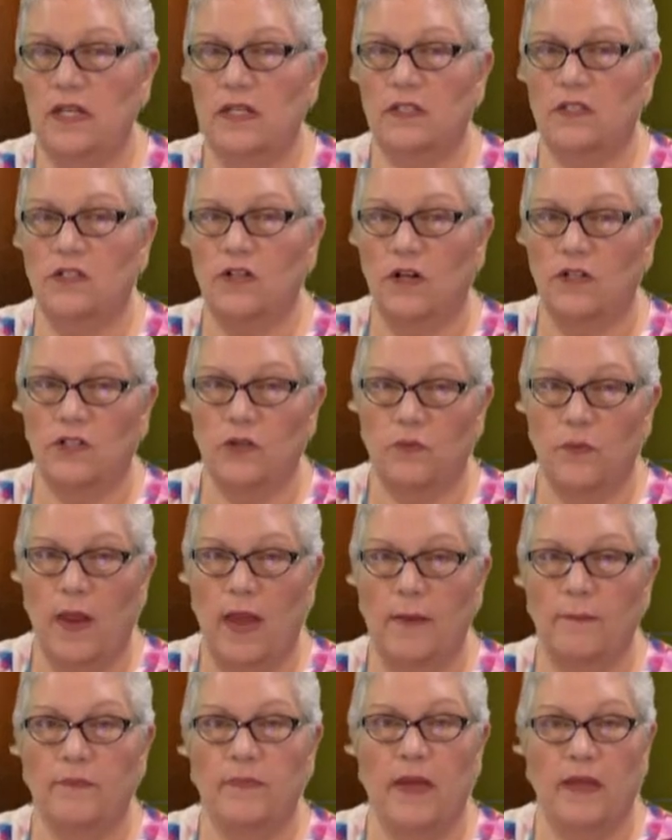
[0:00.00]
it start to
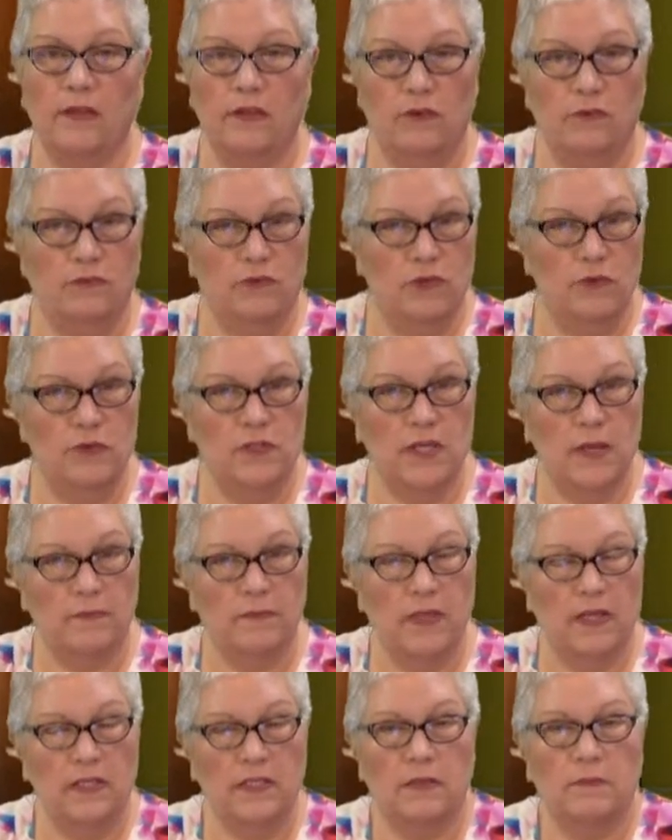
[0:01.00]
ramp, then you do
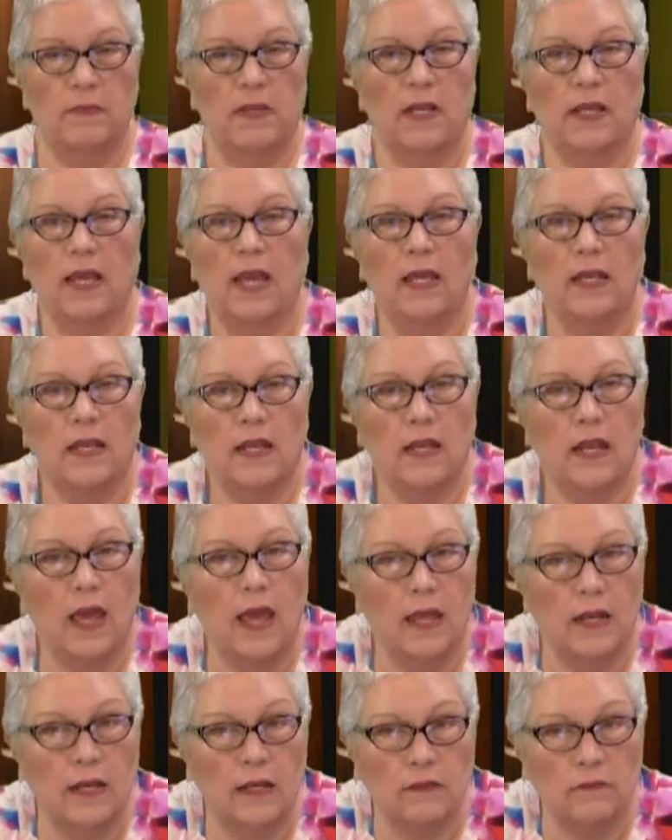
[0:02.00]
something to mitigate it,
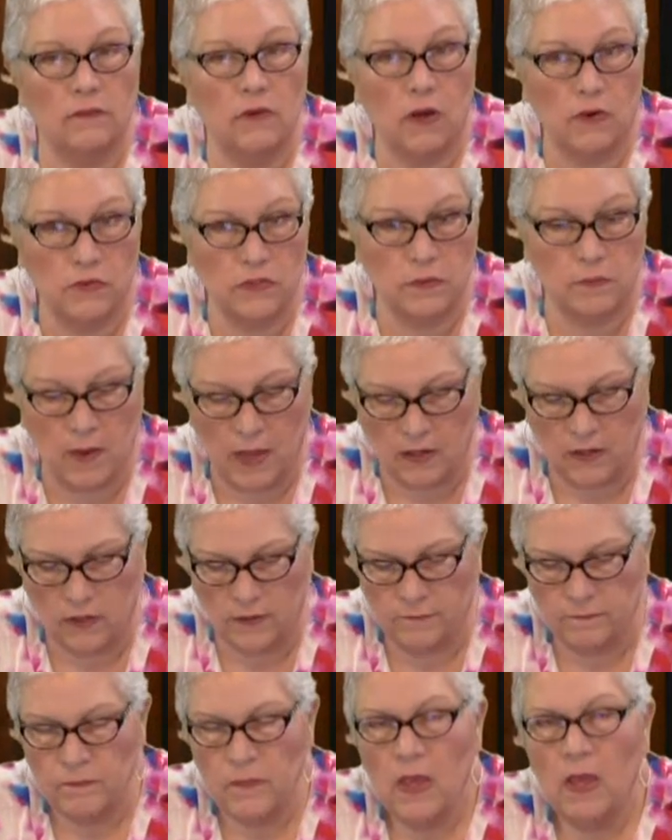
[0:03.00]
and it goes
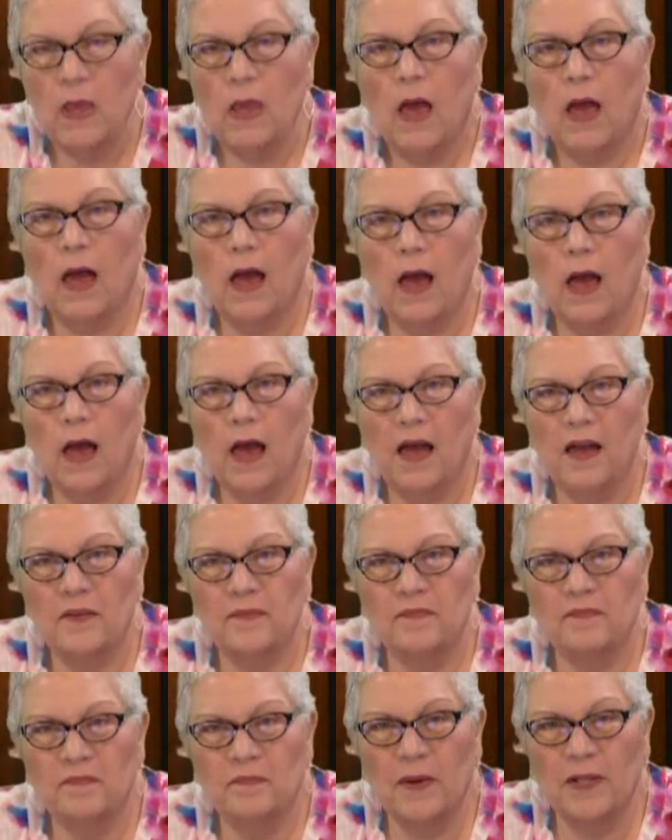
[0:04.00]
better.
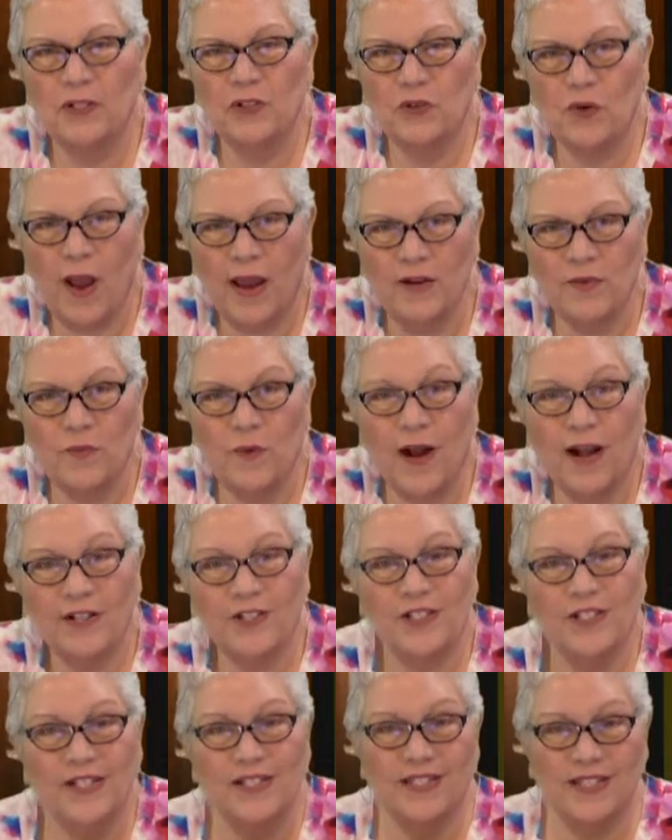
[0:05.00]
But try to
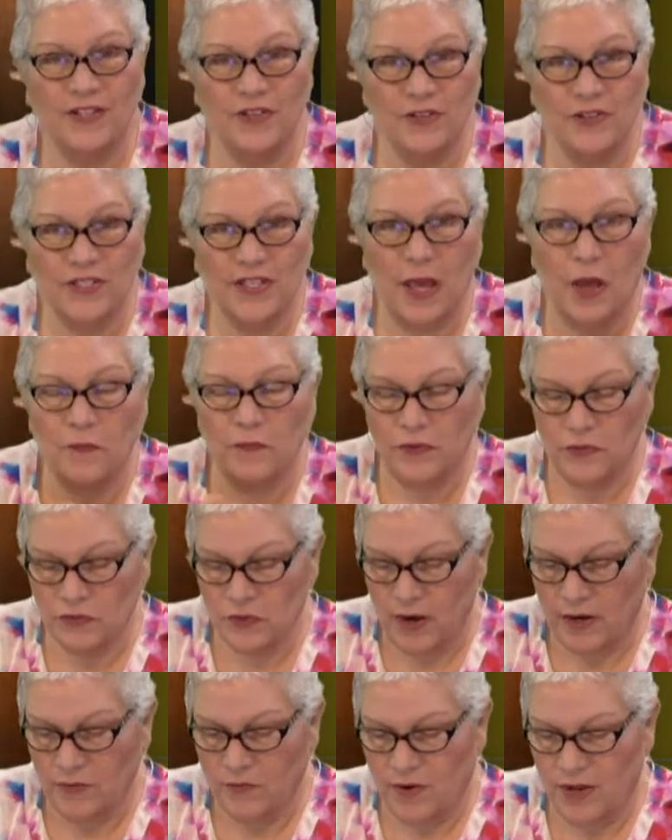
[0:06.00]
watch this in yourself, and
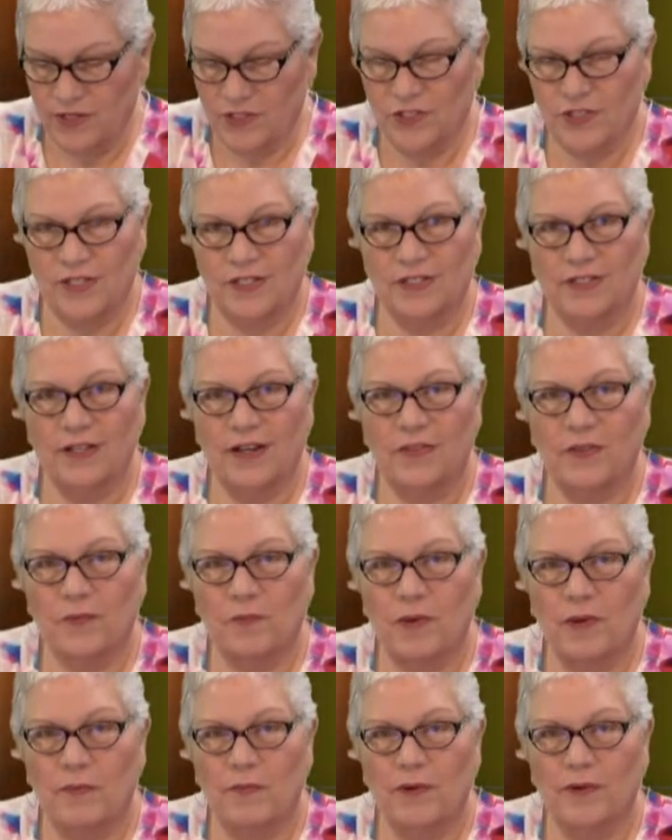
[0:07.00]
try to watch this in other
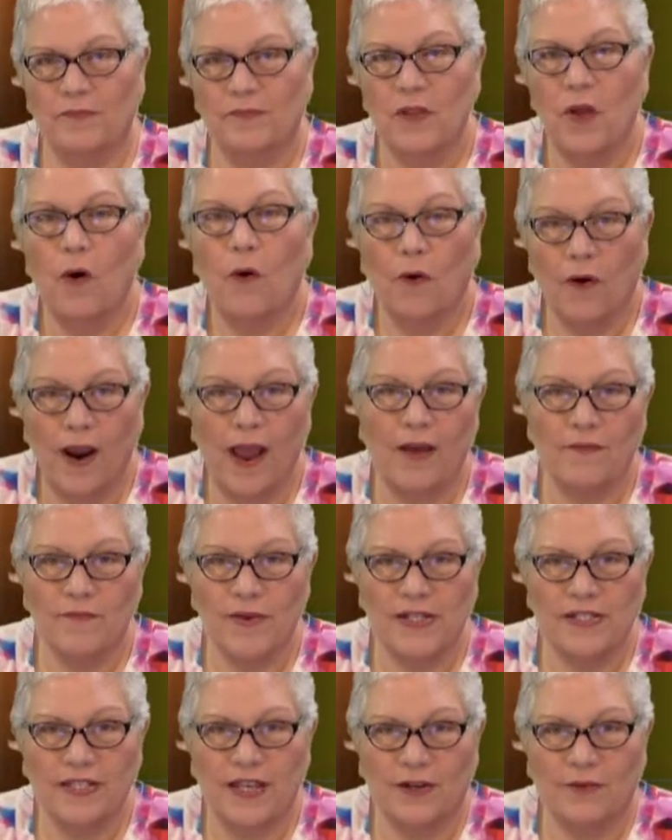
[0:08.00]
people. Or have
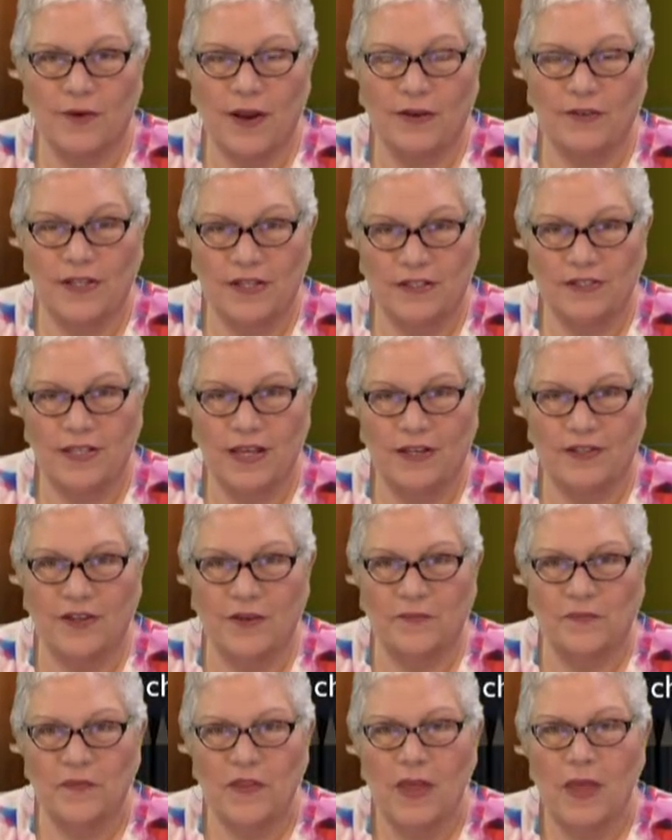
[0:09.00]
my son around, he'll tell
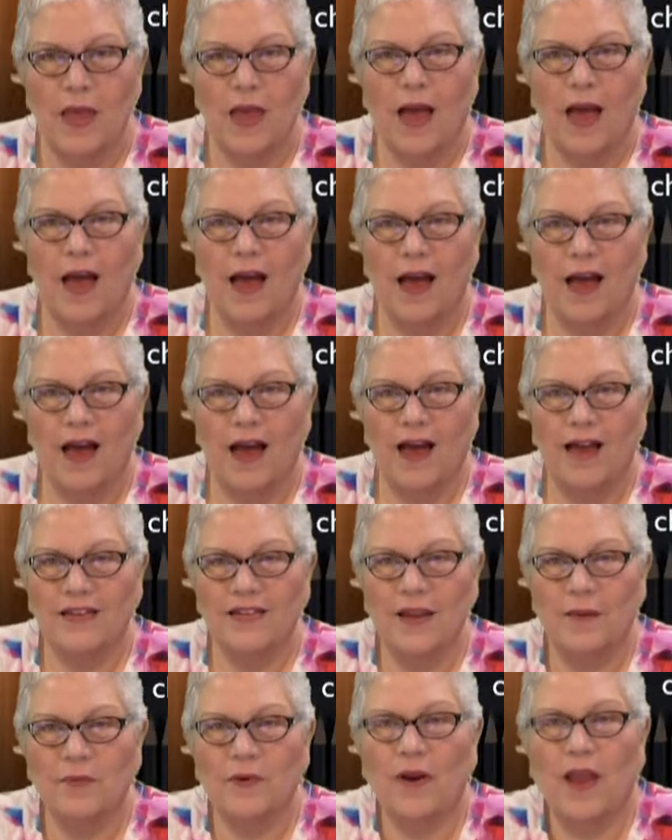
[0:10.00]
you.
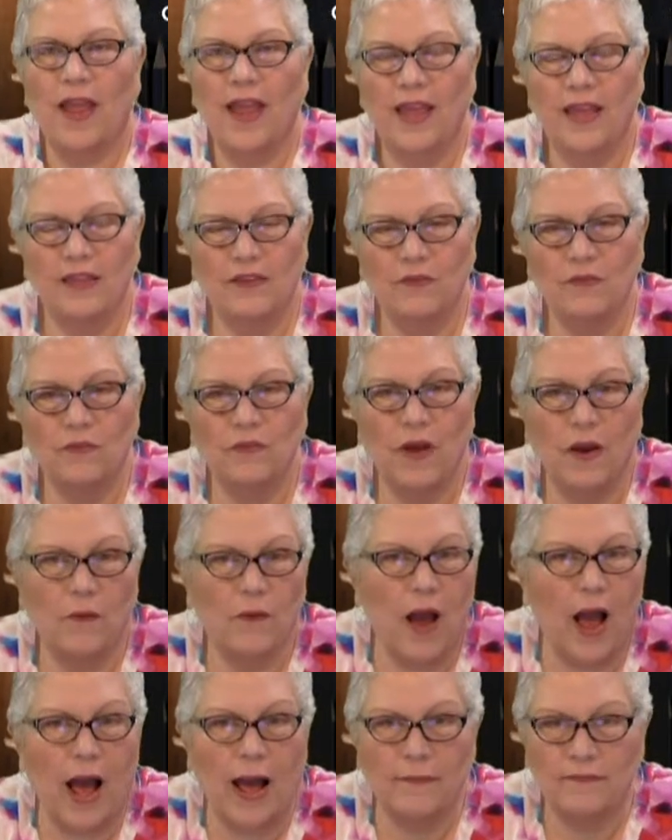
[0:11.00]
Number 8,
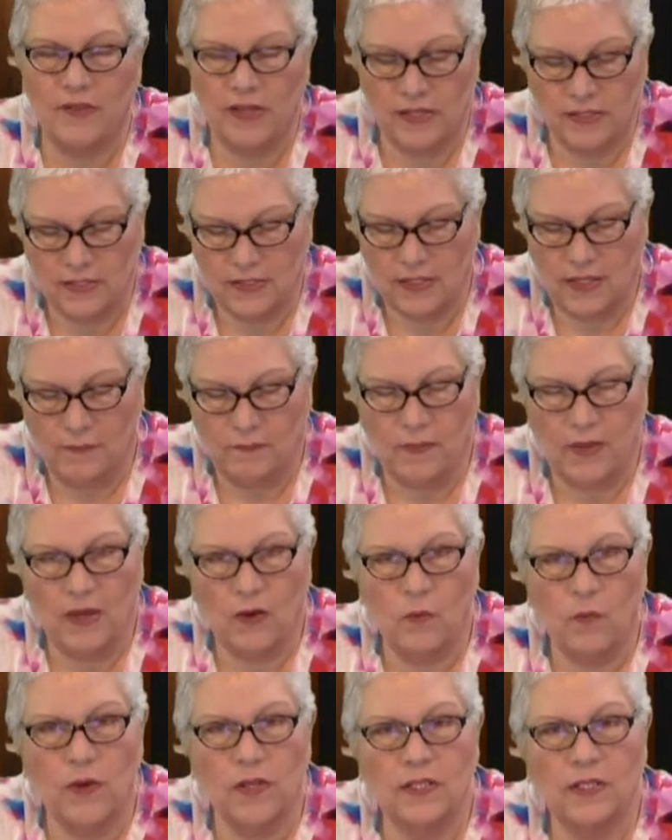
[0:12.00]
obviously,
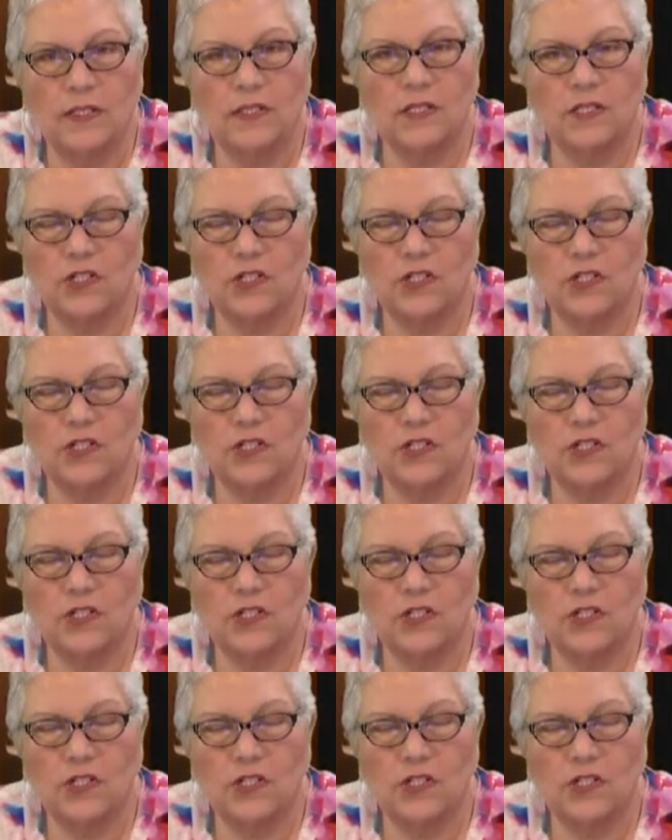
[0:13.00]
being willing to